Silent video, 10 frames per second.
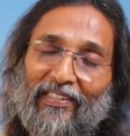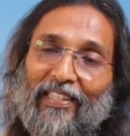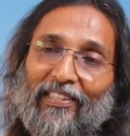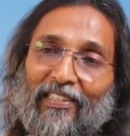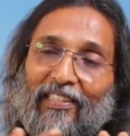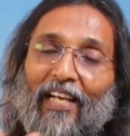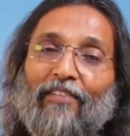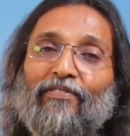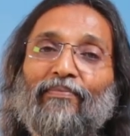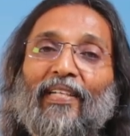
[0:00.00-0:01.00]
There is a
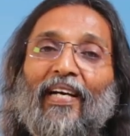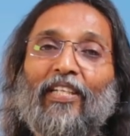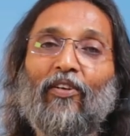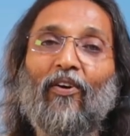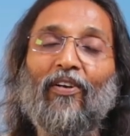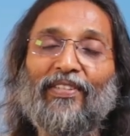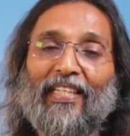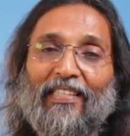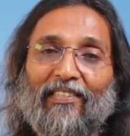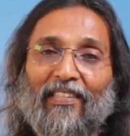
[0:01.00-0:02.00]
self behind all
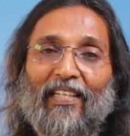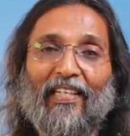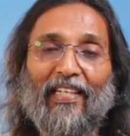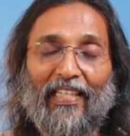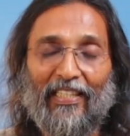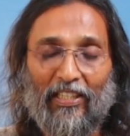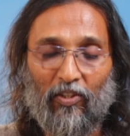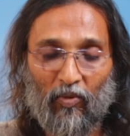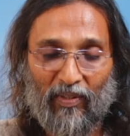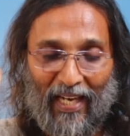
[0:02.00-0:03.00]
things. It is
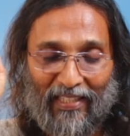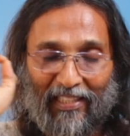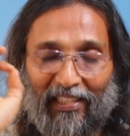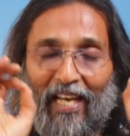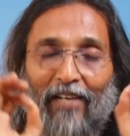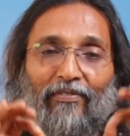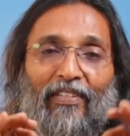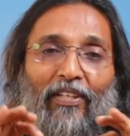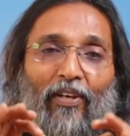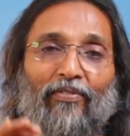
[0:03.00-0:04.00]
to that self
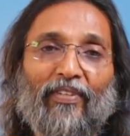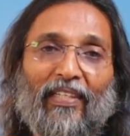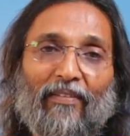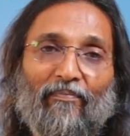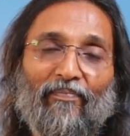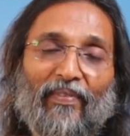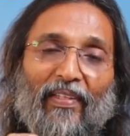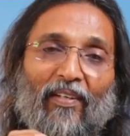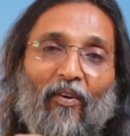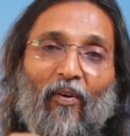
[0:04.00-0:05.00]
we are offering.
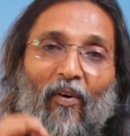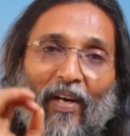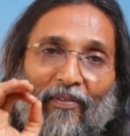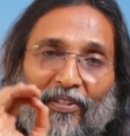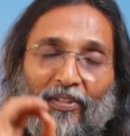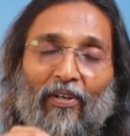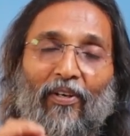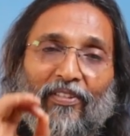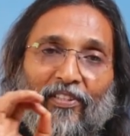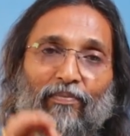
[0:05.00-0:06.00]
All our
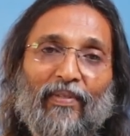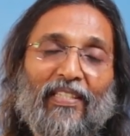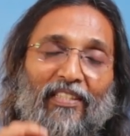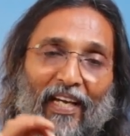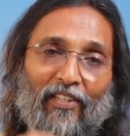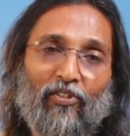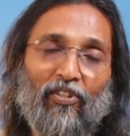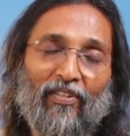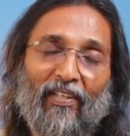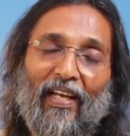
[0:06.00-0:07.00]
thought, speech,
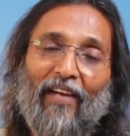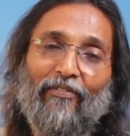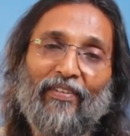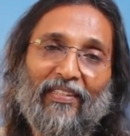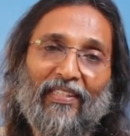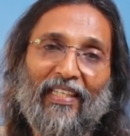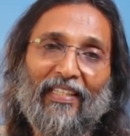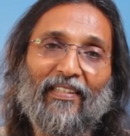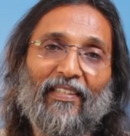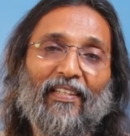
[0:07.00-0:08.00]
action,
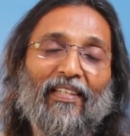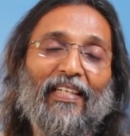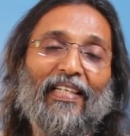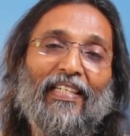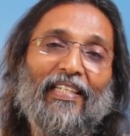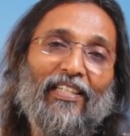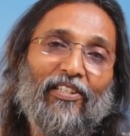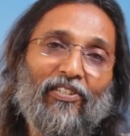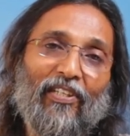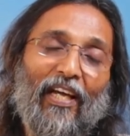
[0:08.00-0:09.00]
everything
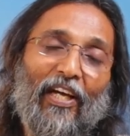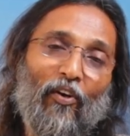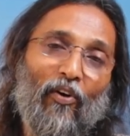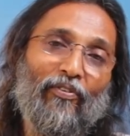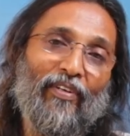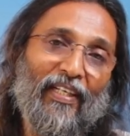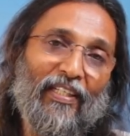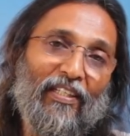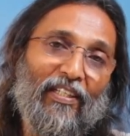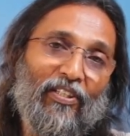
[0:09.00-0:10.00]
is an
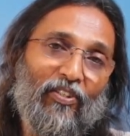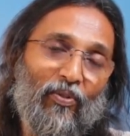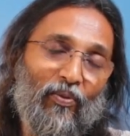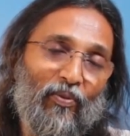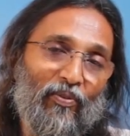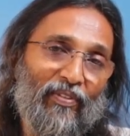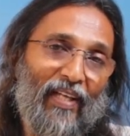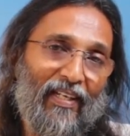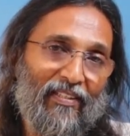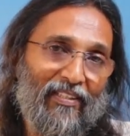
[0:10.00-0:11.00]
offering to
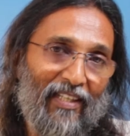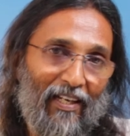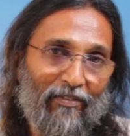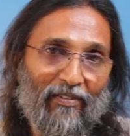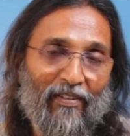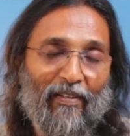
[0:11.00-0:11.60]
that self.